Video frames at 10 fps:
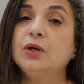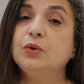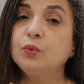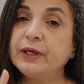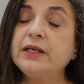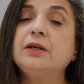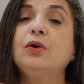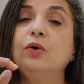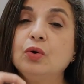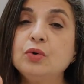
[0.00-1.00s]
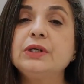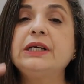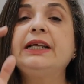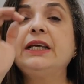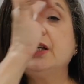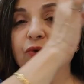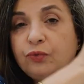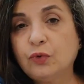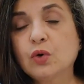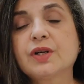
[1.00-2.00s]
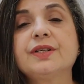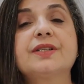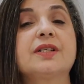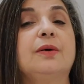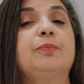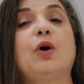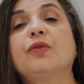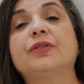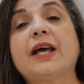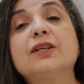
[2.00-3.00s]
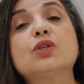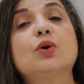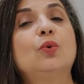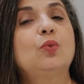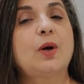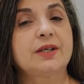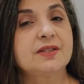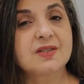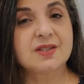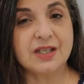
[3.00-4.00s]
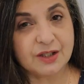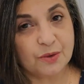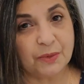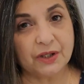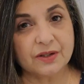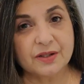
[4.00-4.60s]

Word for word: will only focus upon that one statement.